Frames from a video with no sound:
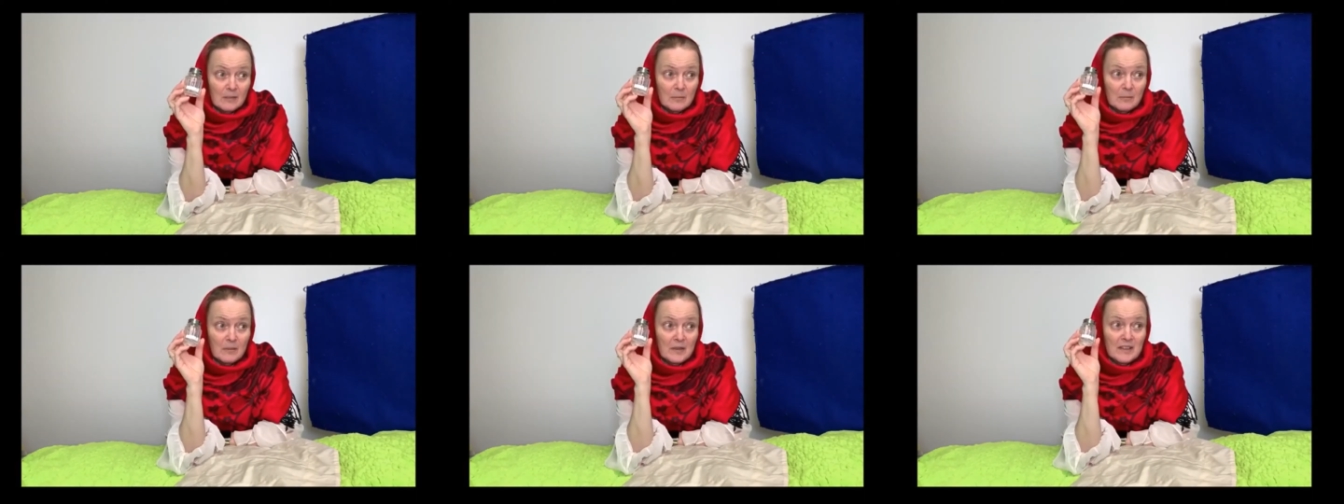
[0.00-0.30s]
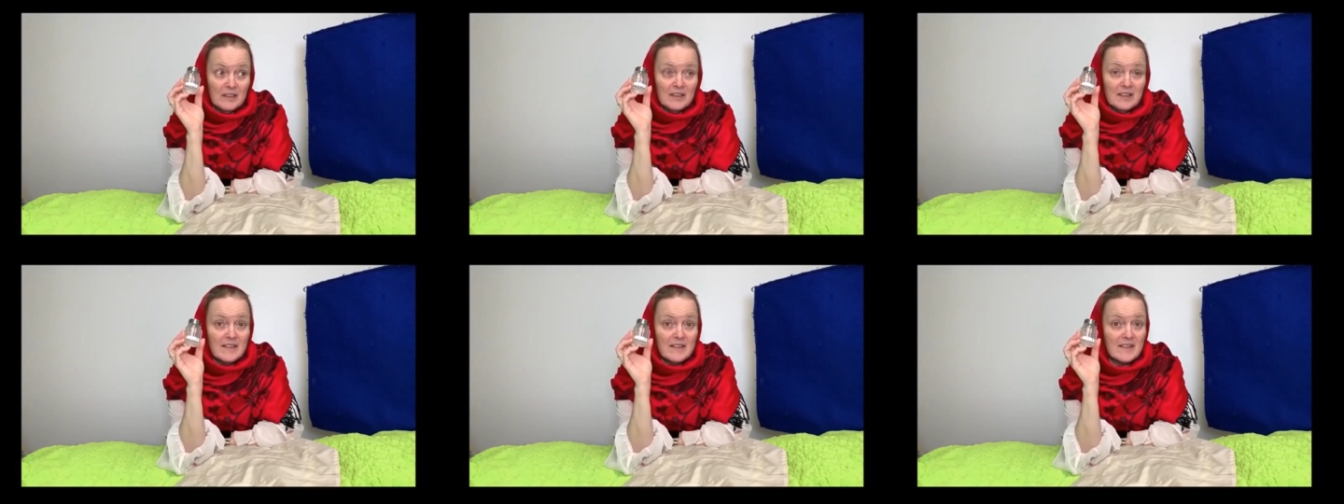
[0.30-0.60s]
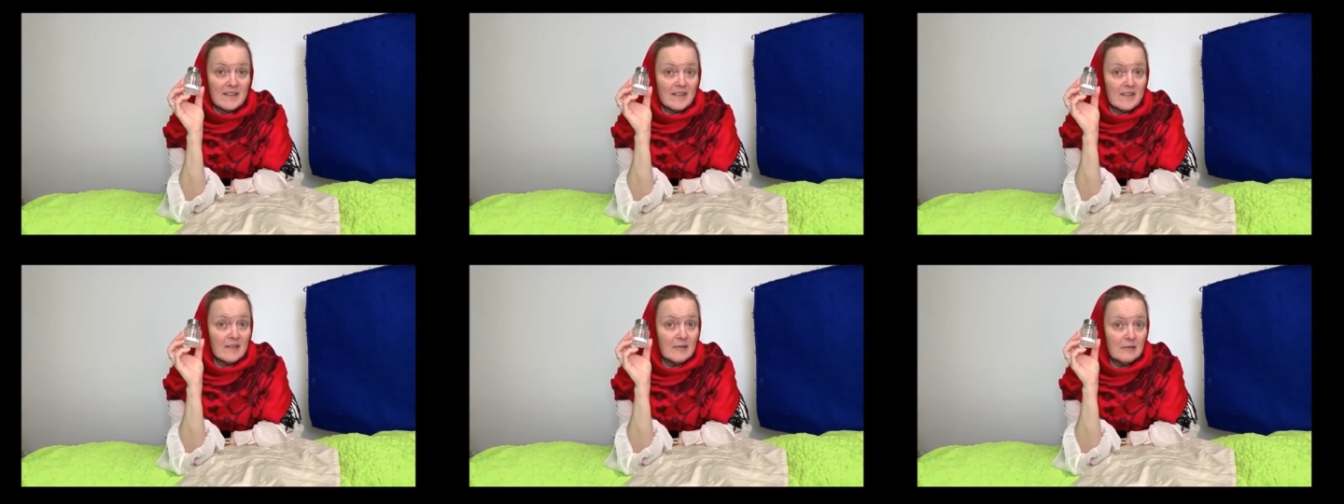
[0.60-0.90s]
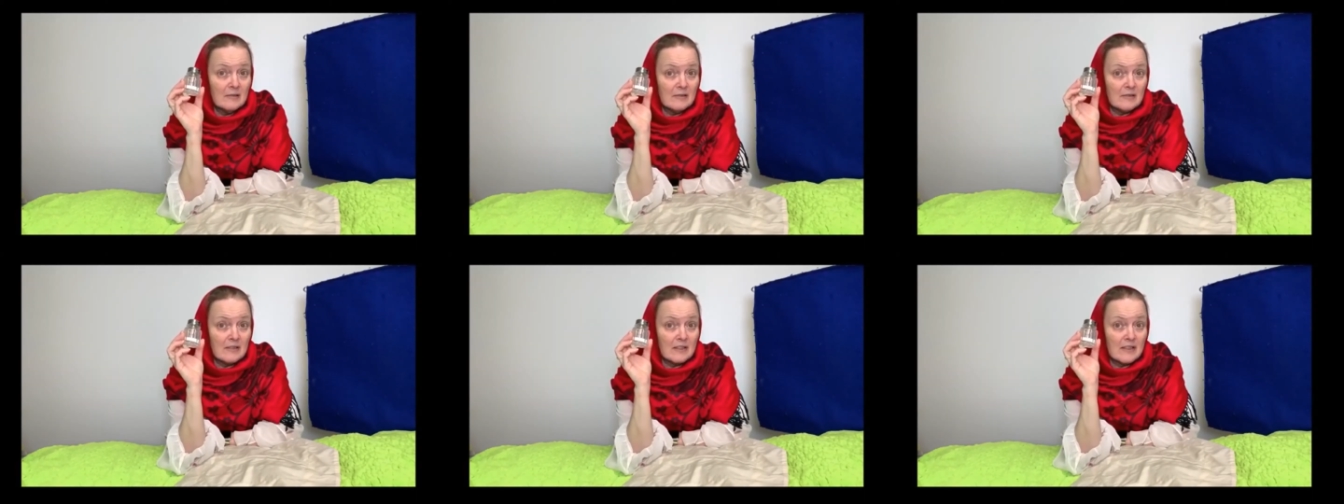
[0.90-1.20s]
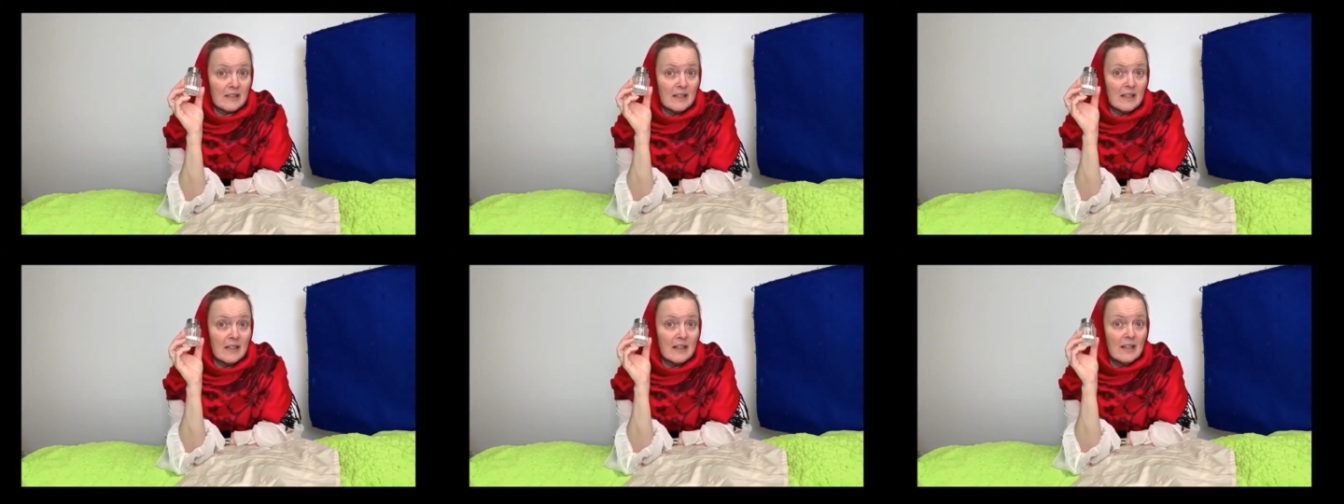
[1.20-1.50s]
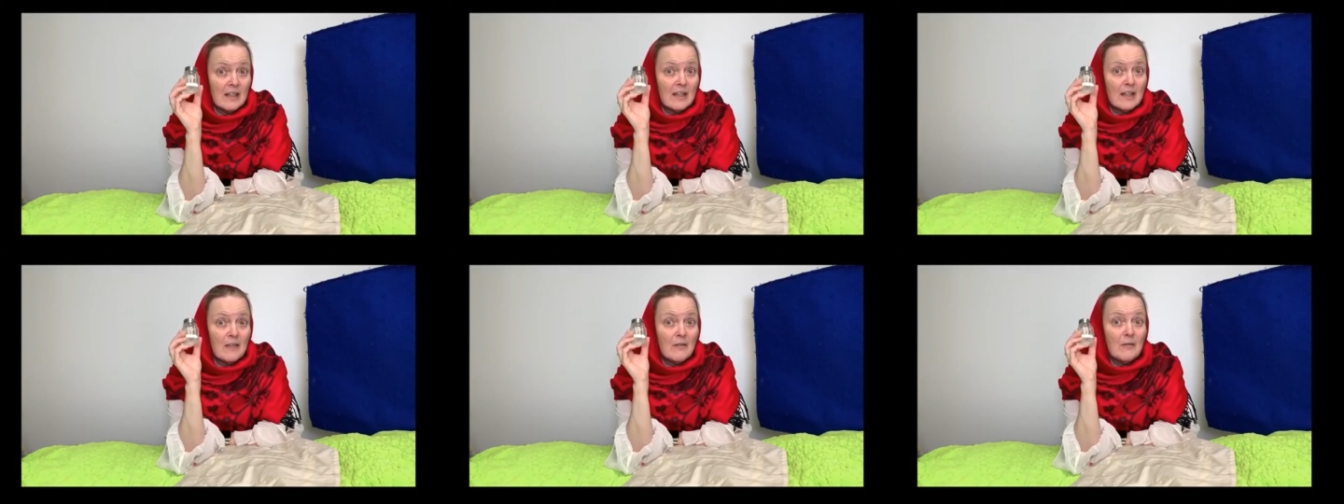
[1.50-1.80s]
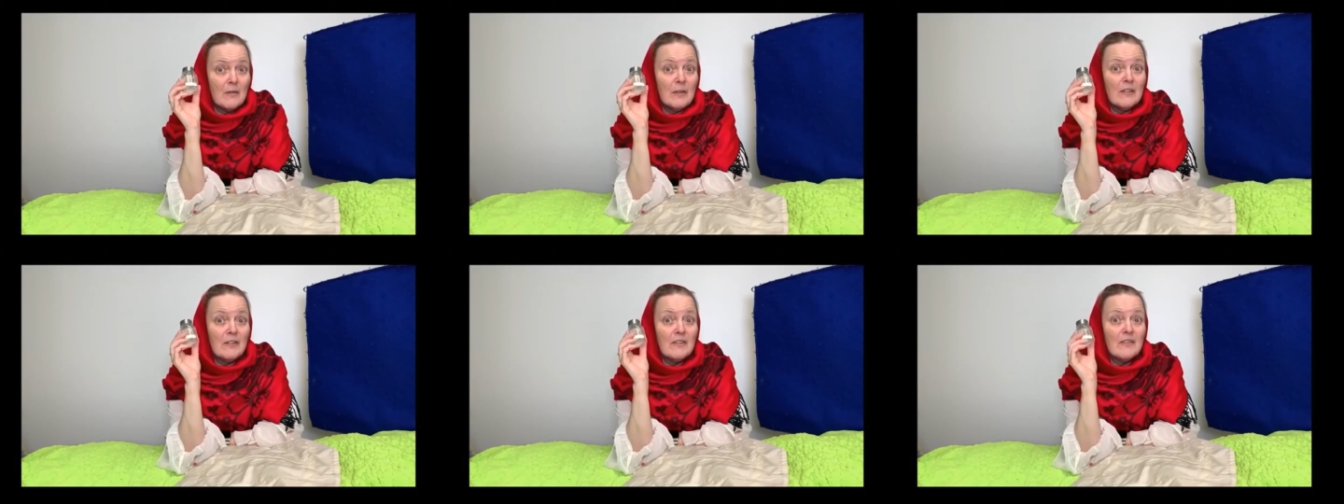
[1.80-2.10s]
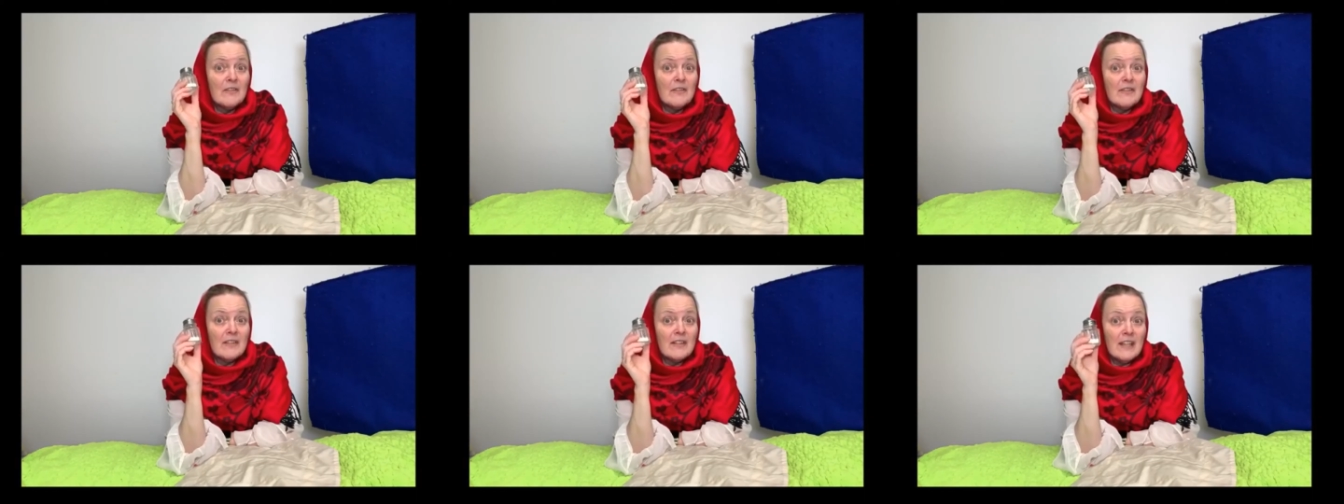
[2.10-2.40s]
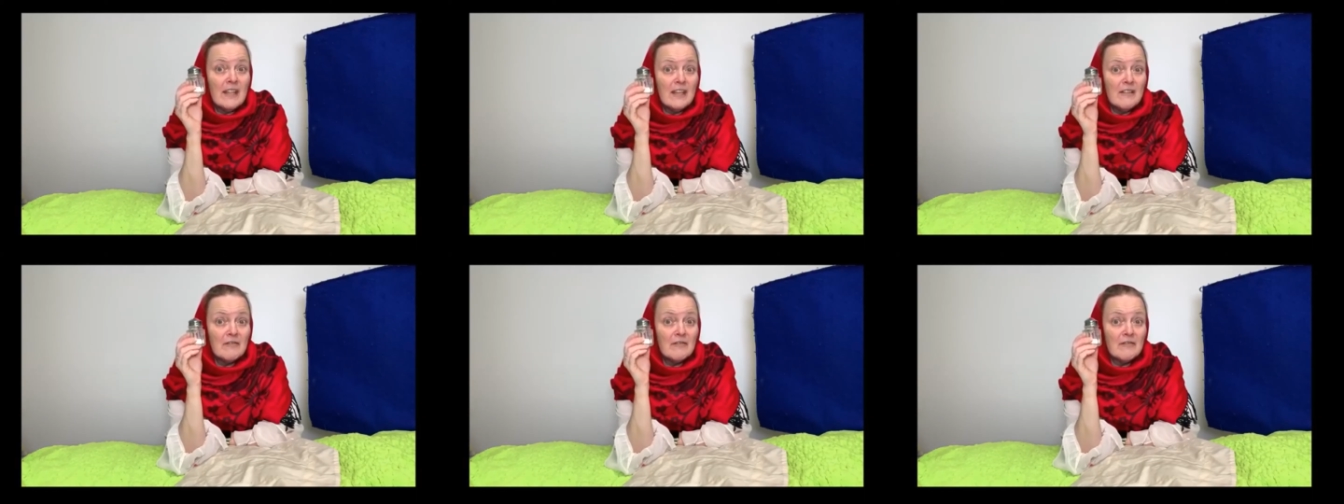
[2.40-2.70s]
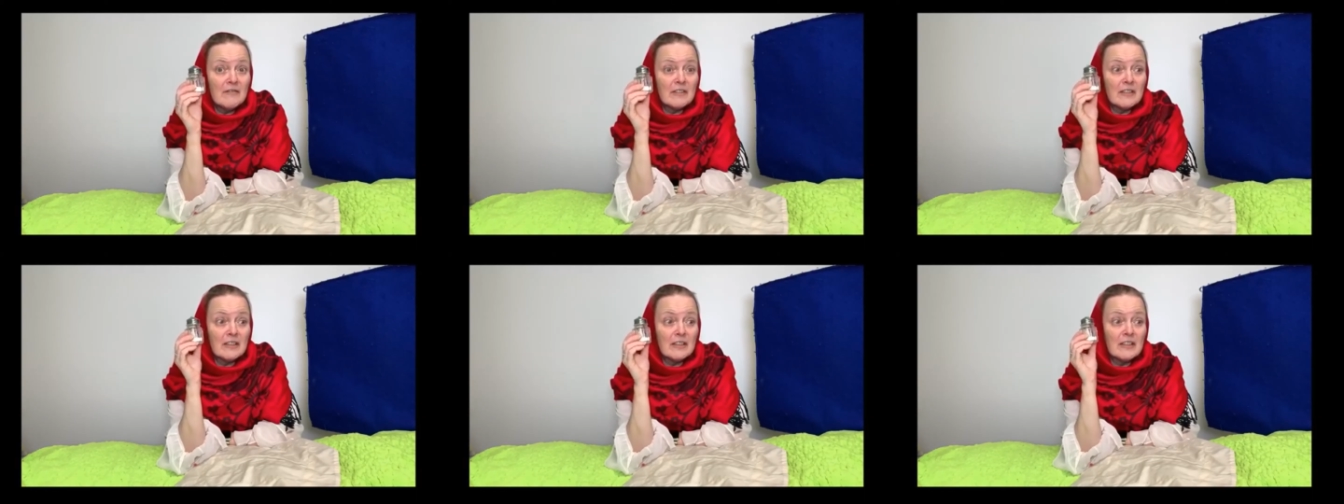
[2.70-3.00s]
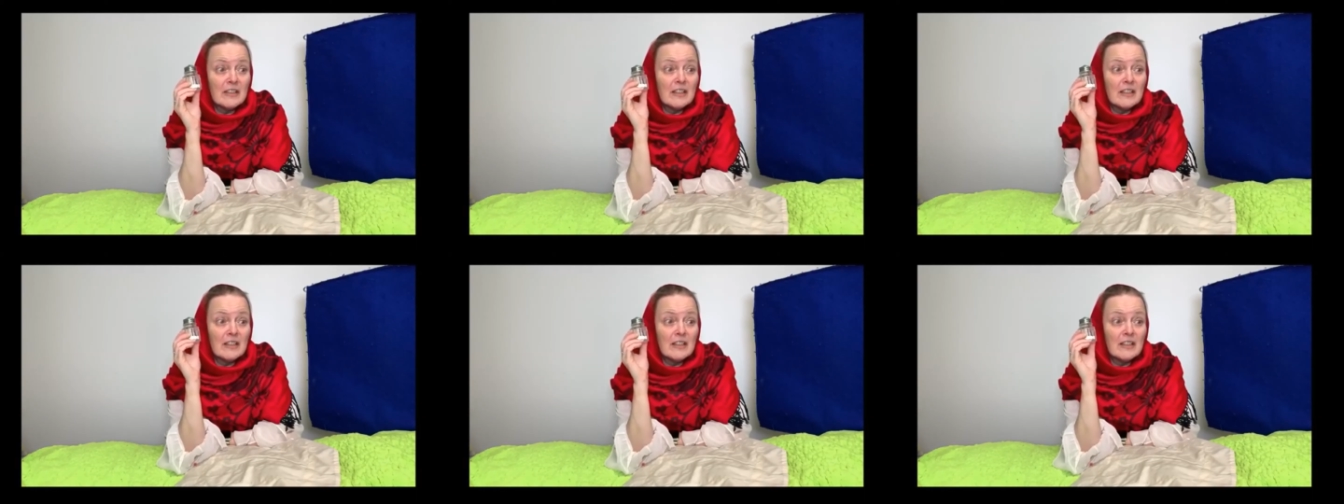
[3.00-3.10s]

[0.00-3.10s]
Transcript: but this salt will never,